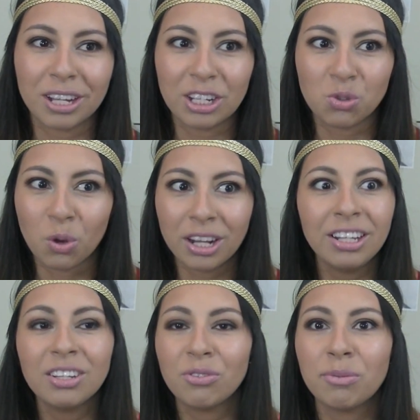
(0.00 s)
like,
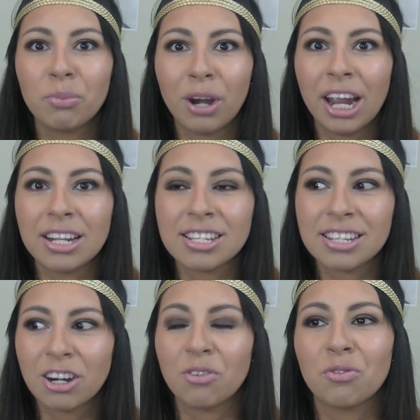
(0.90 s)
20 different brands
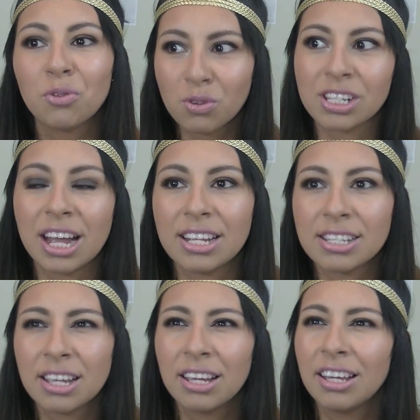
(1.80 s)
that are full size?